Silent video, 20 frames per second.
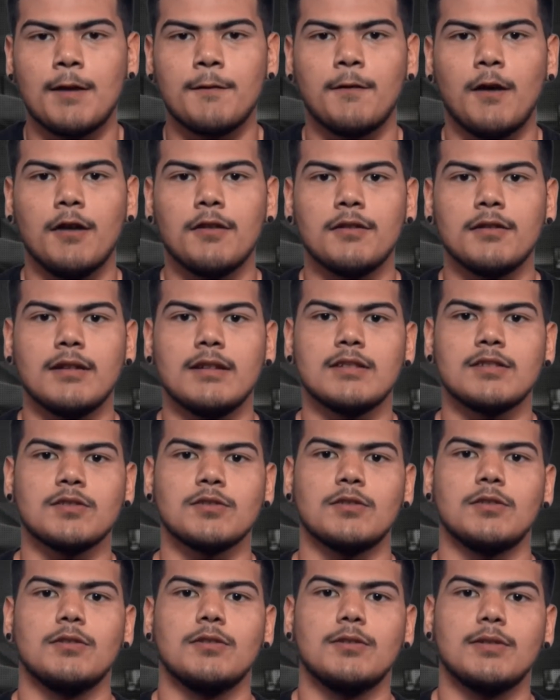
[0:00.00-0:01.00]
my father this,
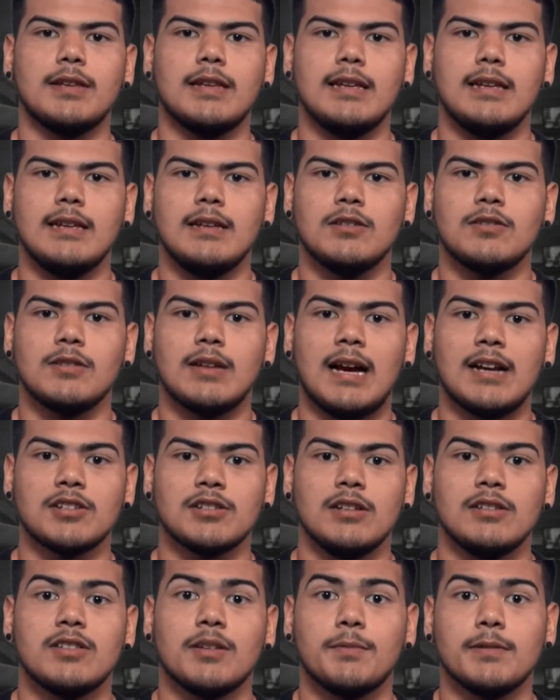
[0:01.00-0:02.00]
so he
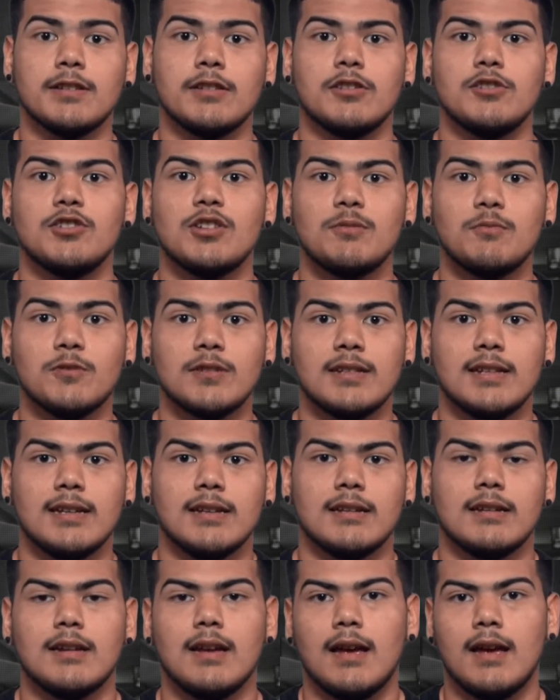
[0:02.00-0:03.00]
actually took me to the gym one
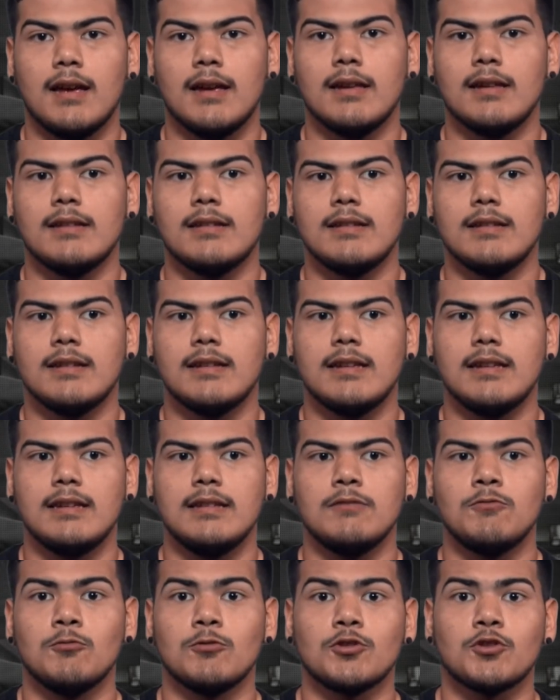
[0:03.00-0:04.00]
day and
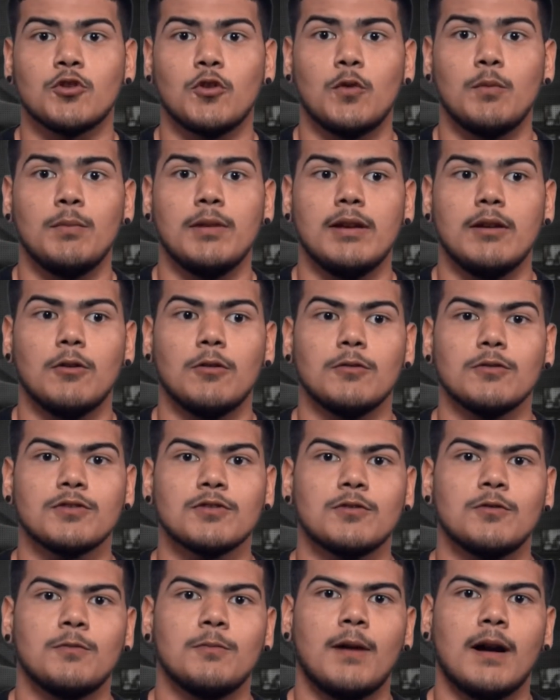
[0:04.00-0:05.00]
he was showing me old
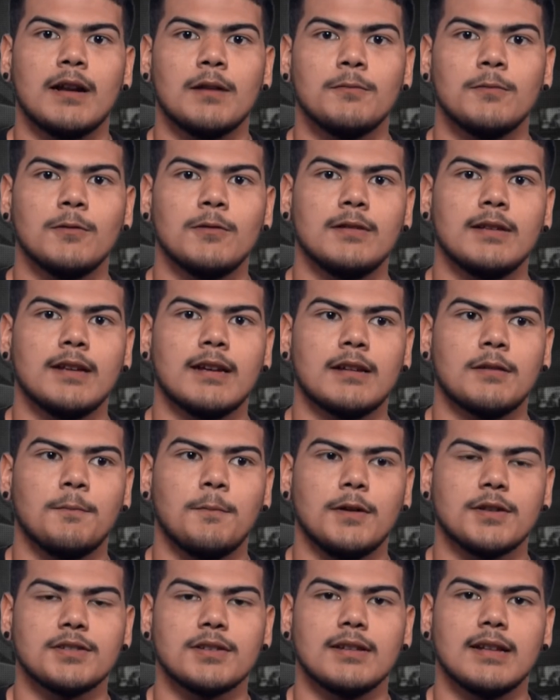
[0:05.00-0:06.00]
school bodybuilding and a
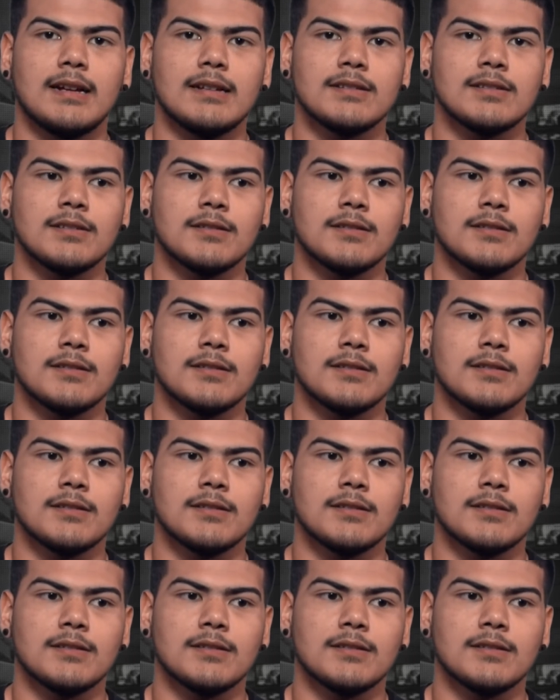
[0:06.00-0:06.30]
bunch of that